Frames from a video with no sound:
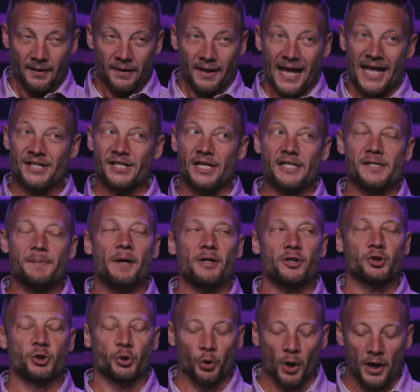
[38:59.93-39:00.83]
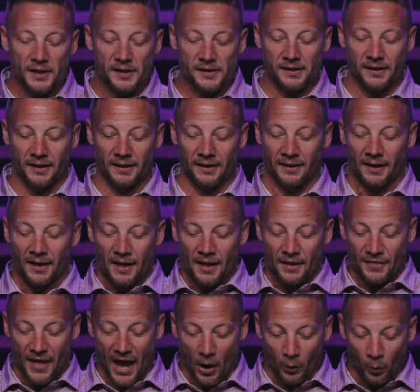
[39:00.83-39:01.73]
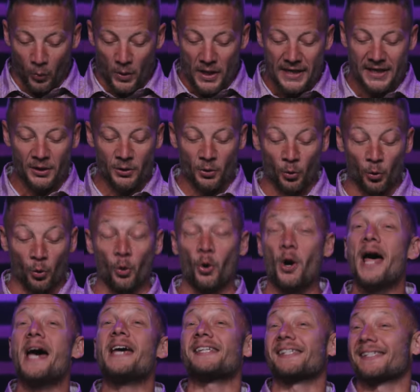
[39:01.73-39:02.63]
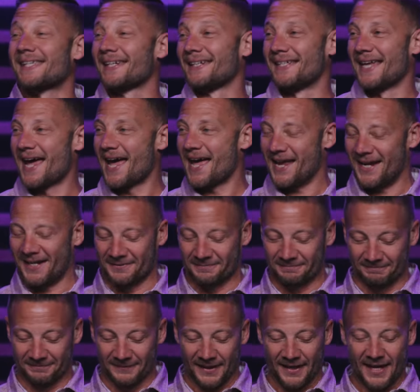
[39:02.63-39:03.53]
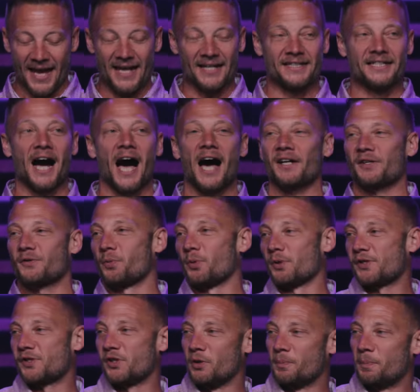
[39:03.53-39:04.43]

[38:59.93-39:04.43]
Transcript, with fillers: It's, it's about trusting that we can rest a day and God will still